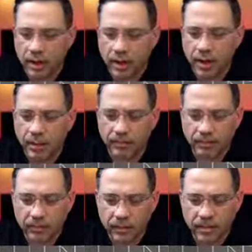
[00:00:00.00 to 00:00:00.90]

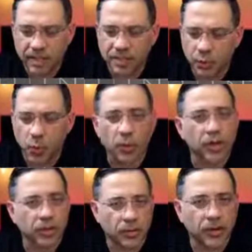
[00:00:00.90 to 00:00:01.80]
It's actually
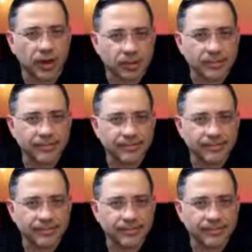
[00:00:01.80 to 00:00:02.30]
really, really nice.